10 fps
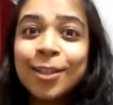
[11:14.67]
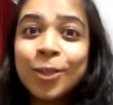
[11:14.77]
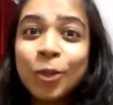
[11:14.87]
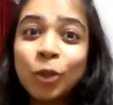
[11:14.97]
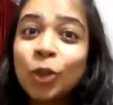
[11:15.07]

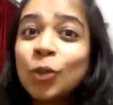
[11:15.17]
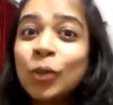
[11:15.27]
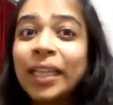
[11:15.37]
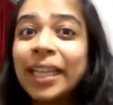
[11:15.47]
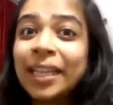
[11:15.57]
so you
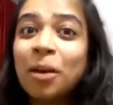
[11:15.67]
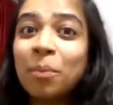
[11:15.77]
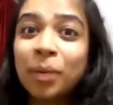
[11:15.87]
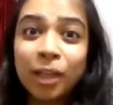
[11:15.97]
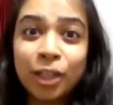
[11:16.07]
need a
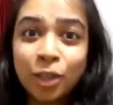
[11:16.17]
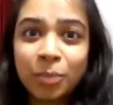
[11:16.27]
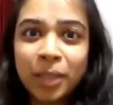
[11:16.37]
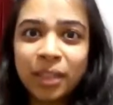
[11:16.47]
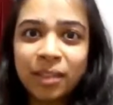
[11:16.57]

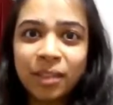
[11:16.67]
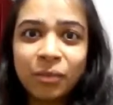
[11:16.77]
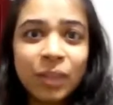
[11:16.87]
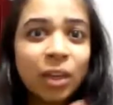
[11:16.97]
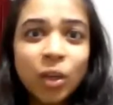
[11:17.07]
punishment.
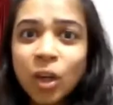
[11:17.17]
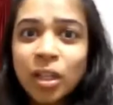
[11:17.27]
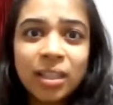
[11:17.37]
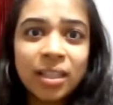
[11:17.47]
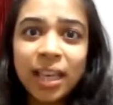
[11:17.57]
We are
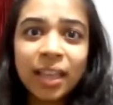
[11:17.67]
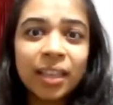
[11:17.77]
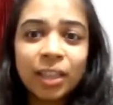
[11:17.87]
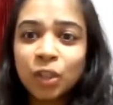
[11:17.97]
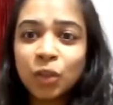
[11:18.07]
not saying
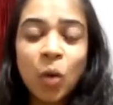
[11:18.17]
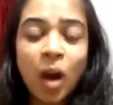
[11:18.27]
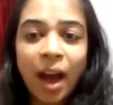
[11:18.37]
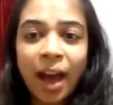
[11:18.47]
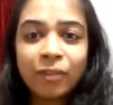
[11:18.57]
that you
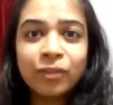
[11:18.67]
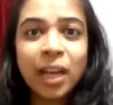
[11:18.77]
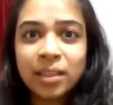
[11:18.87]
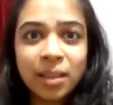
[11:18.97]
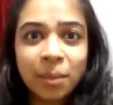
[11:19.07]
have
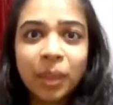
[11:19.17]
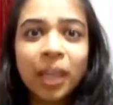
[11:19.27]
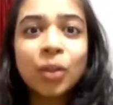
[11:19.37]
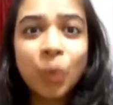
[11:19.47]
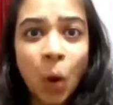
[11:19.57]
done
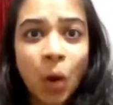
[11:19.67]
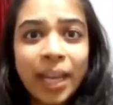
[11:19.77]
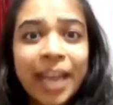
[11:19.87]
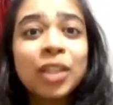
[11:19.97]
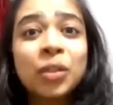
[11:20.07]
something wrong
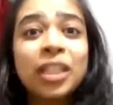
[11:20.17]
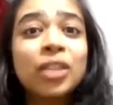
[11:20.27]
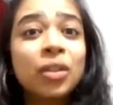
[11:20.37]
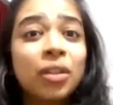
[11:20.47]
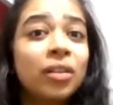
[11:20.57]
and you need
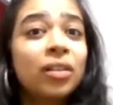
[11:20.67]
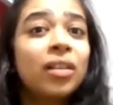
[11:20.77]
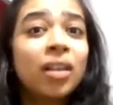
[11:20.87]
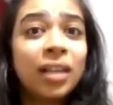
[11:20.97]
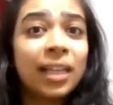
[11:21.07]
to learn
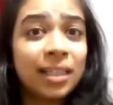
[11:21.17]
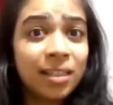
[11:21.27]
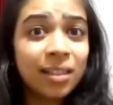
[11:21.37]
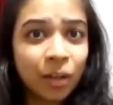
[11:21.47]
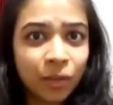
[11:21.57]
a
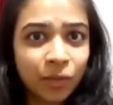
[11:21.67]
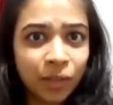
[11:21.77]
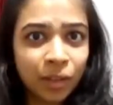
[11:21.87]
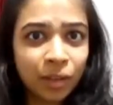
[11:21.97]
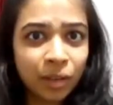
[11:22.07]
lesson out
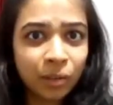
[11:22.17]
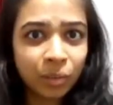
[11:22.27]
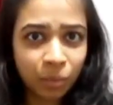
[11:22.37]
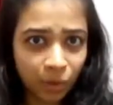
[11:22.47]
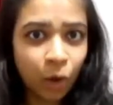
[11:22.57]

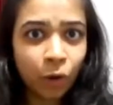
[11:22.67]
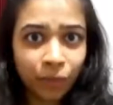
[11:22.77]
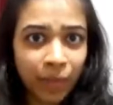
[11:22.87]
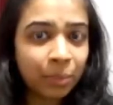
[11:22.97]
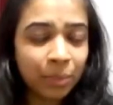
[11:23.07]
of
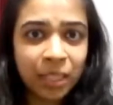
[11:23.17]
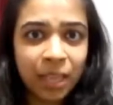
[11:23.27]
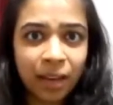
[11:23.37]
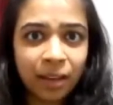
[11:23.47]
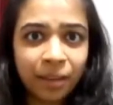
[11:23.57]
that
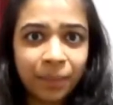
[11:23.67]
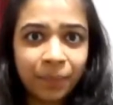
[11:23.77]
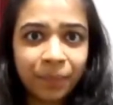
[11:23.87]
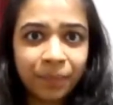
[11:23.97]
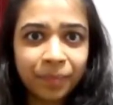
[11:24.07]
mistake.
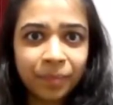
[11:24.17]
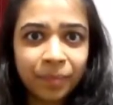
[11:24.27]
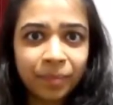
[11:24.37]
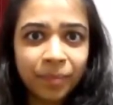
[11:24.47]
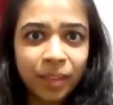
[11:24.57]

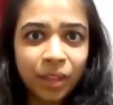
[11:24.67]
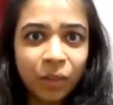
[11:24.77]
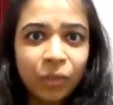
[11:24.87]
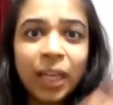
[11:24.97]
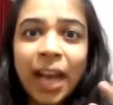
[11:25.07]

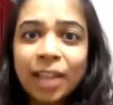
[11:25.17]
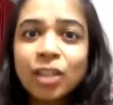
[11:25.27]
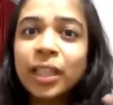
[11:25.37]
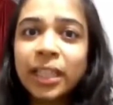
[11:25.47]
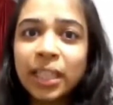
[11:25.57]
We are
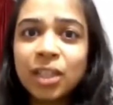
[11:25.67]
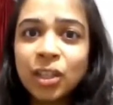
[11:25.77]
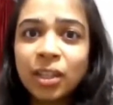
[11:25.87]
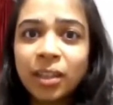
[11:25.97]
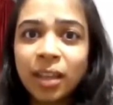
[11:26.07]
actually
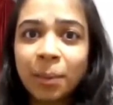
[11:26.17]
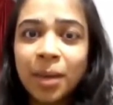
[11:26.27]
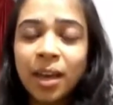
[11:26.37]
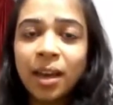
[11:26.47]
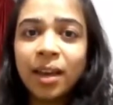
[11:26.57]
teaching them
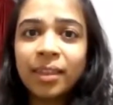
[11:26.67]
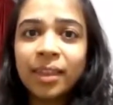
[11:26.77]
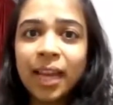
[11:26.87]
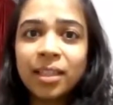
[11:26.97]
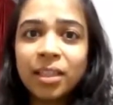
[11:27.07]

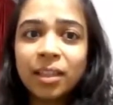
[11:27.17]
that